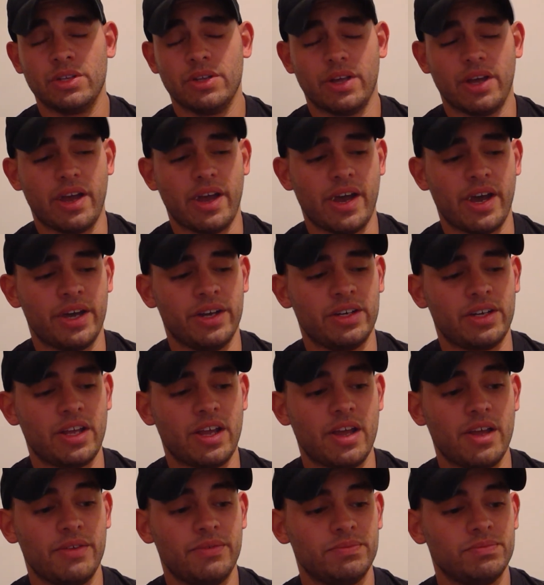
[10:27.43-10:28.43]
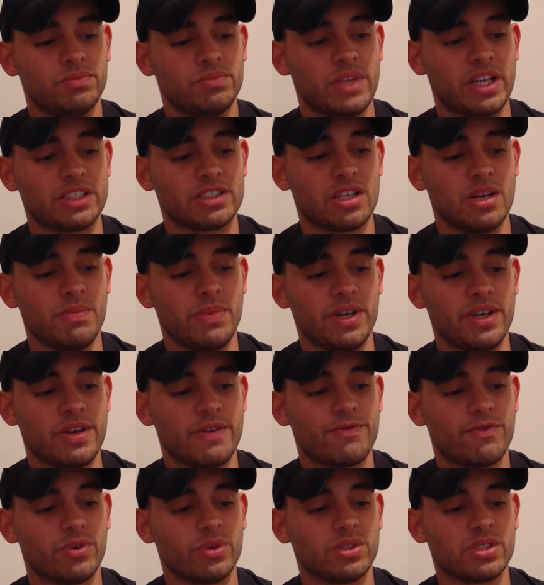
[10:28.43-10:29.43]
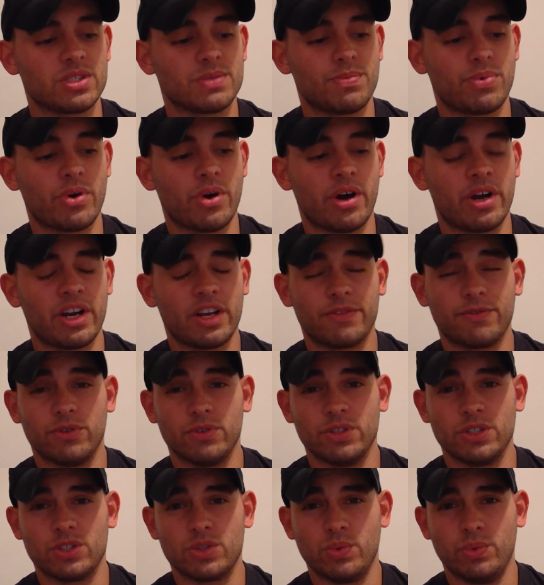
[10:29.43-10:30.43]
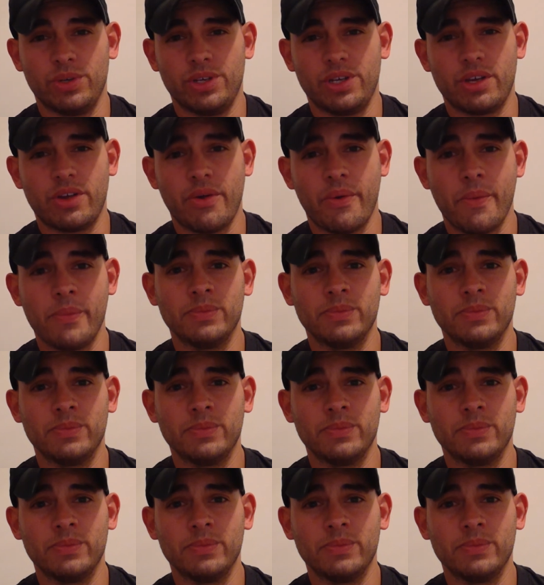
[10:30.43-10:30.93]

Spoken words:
and that's going to be it for this product for this week.